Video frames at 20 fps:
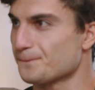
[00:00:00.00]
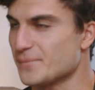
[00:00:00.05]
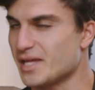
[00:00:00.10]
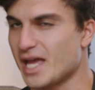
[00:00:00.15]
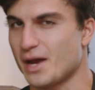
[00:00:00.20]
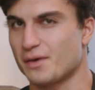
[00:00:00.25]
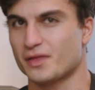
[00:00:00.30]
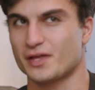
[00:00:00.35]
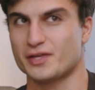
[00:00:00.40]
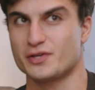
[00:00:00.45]

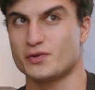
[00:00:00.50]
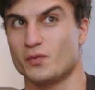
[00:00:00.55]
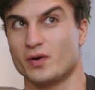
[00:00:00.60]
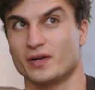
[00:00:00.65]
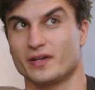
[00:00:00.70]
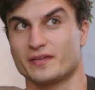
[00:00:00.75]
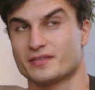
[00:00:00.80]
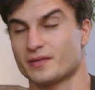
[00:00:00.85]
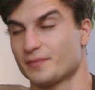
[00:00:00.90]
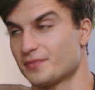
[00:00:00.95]
Yeah, I thought you
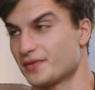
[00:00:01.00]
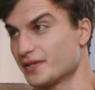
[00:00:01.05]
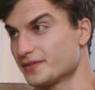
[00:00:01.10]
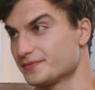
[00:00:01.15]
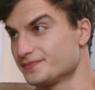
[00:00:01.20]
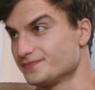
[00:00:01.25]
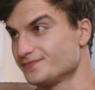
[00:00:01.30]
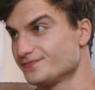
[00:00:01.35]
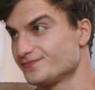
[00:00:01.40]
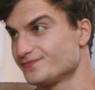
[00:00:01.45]
wanted
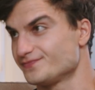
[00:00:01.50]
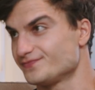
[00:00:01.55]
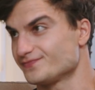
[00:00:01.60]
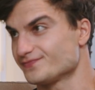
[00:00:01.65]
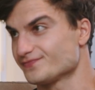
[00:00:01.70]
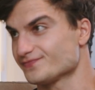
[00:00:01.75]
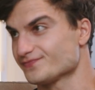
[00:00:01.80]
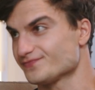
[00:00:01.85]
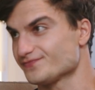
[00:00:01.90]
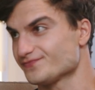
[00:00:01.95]
something.
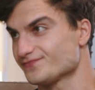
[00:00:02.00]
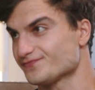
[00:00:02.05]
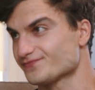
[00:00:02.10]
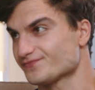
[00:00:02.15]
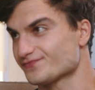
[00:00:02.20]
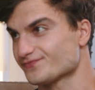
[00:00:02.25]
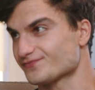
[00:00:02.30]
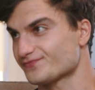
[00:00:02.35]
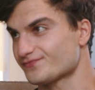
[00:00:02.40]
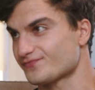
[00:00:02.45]

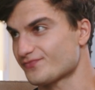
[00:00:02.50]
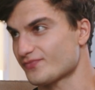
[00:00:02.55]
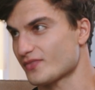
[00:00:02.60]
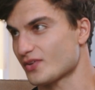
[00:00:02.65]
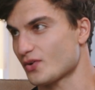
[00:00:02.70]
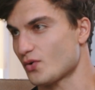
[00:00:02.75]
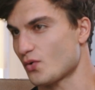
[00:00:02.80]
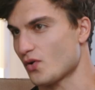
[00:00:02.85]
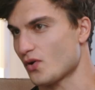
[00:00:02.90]
Or